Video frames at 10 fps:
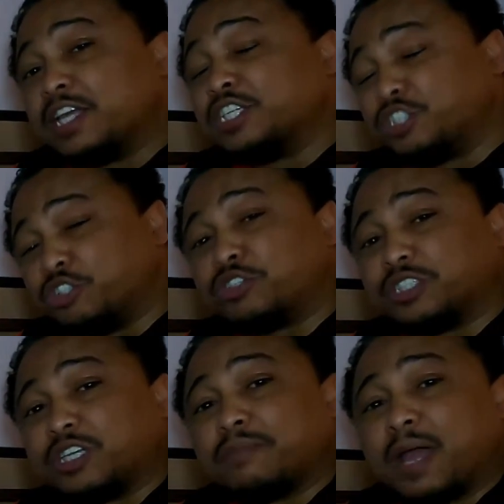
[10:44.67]
should you
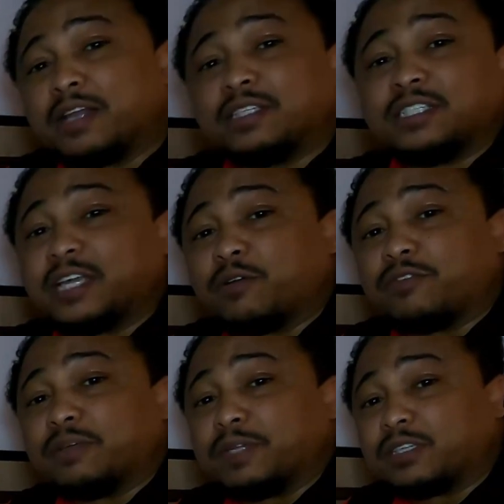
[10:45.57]
consider buying a C8
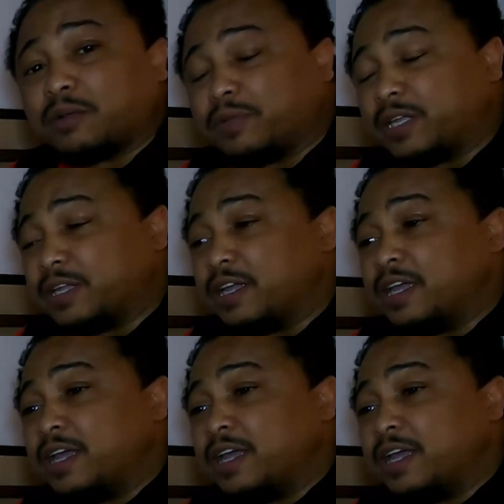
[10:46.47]
over MSRP?